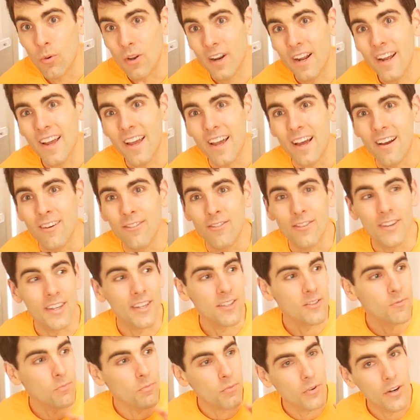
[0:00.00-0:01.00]
what I have
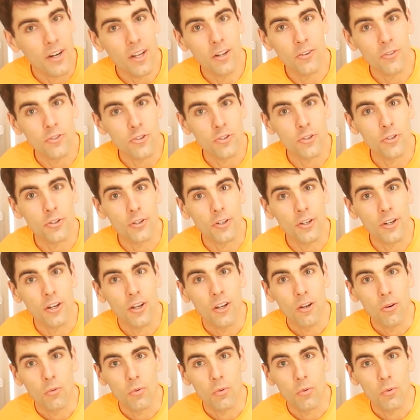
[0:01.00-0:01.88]
is brown sugar